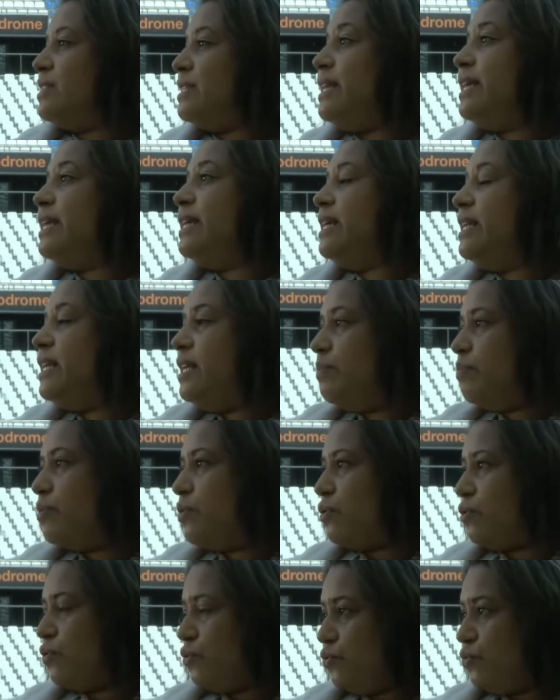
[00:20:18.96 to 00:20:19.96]
as much as
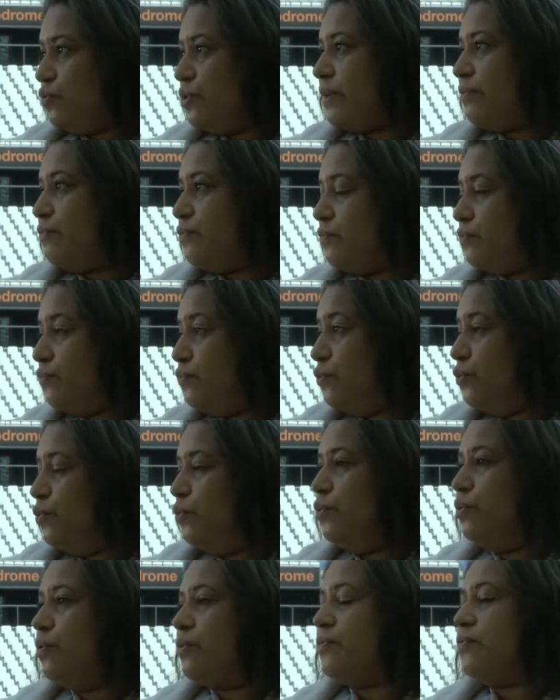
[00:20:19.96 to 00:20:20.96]
possible in the
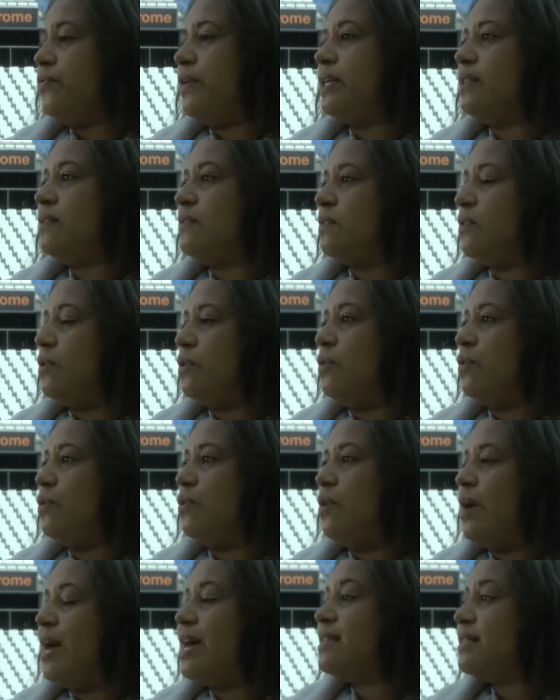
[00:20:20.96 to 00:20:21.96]
future. It's
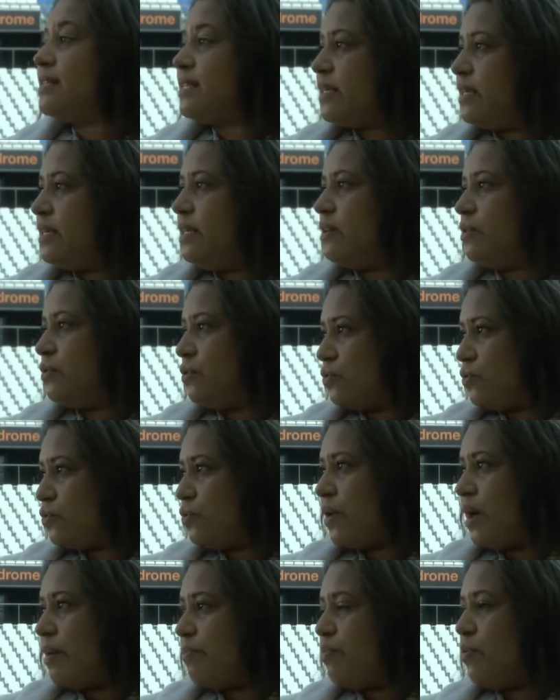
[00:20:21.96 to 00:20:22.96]
really a
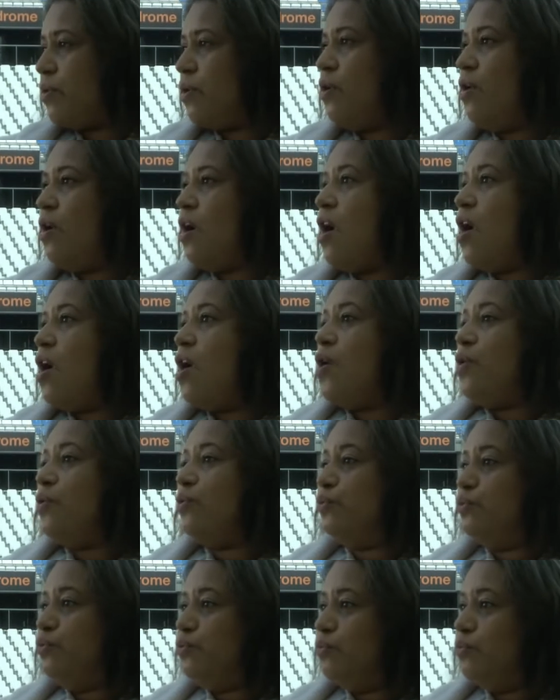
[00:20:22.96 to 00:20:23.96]
balancing act
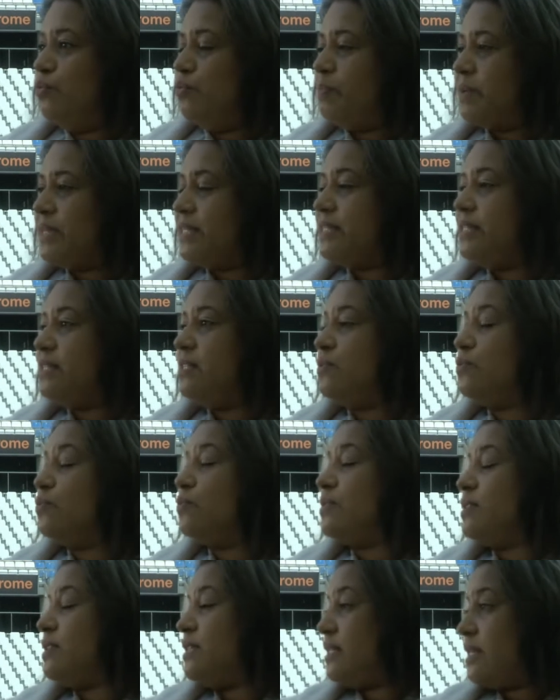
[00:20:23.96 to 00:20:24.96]
that we
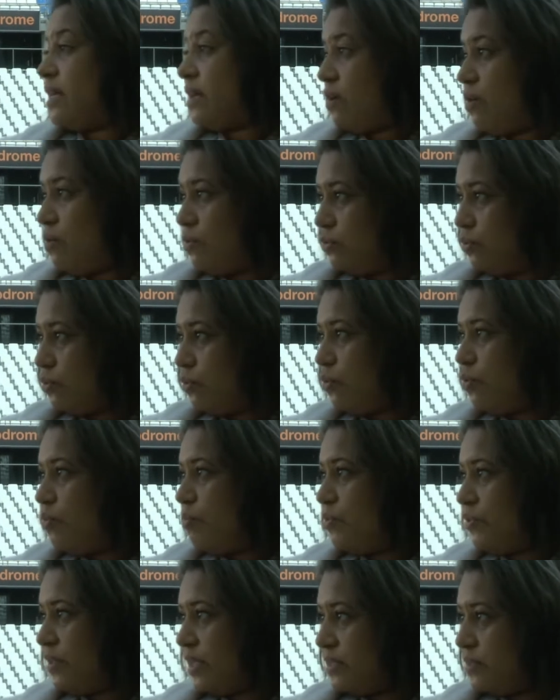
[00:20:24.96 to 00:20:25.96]
have
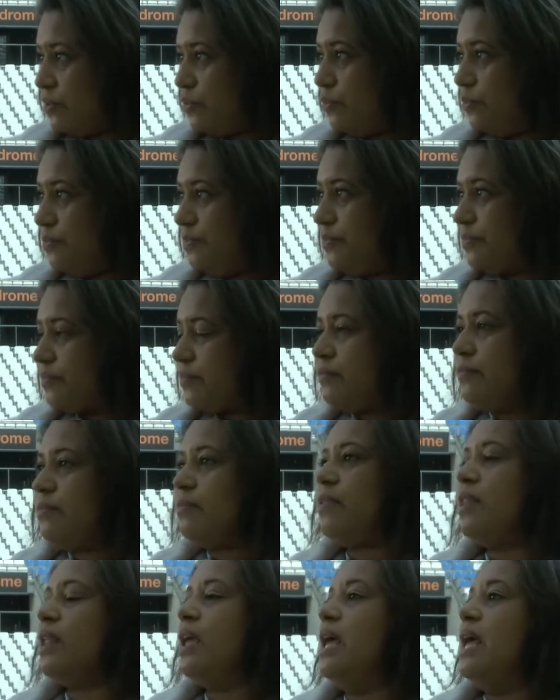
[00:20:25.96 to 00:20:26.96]
tried
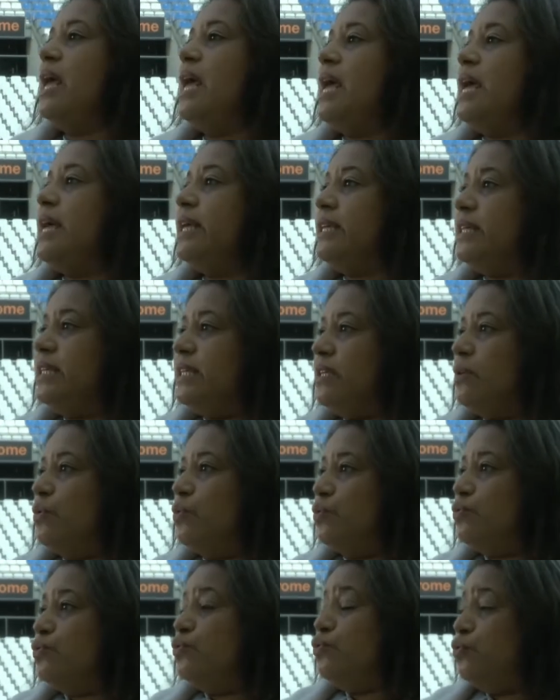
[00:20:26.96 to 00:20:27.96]
as best as we can
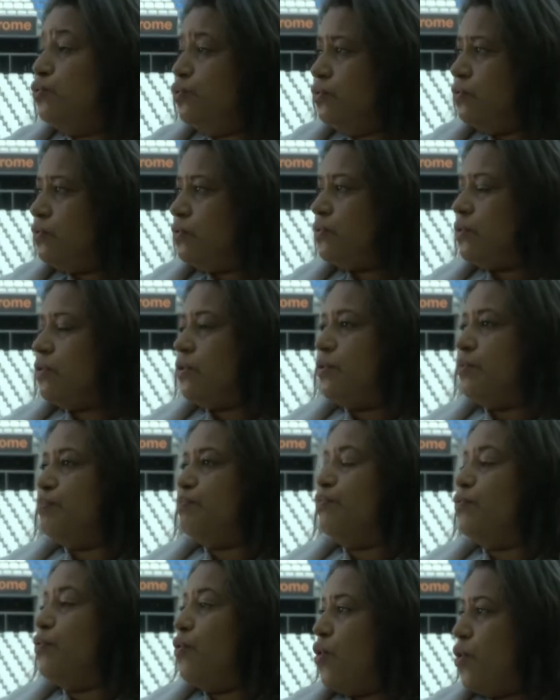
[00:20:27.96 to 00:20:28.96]
to
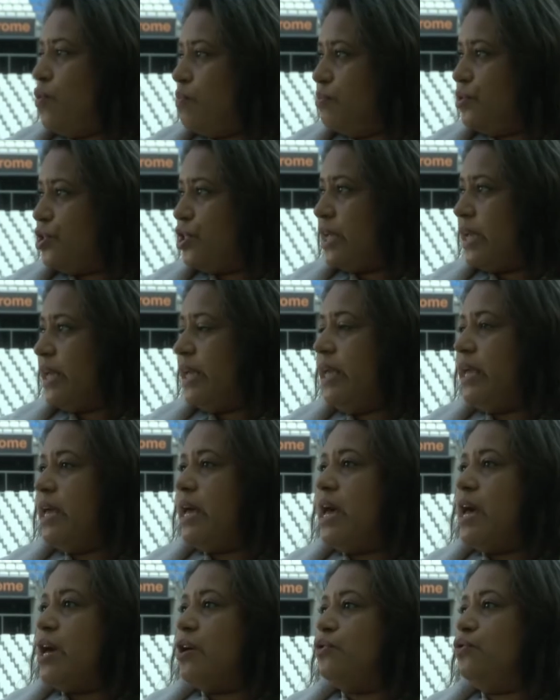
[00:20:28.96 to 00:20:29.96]
include in our
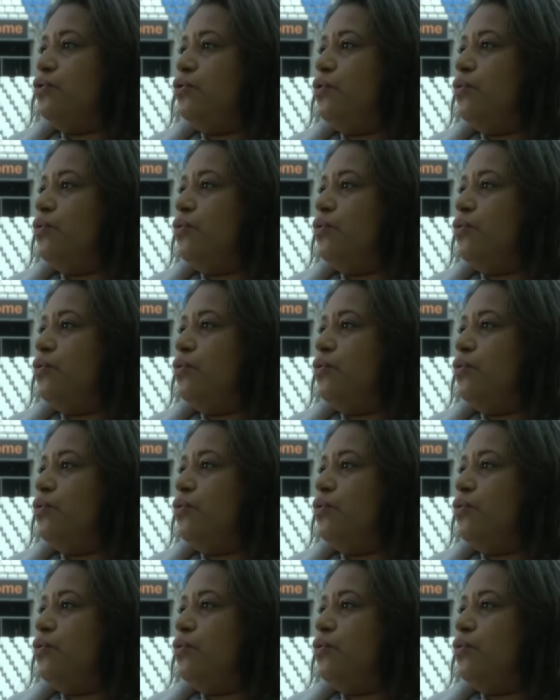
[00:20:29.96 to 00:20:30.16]
program.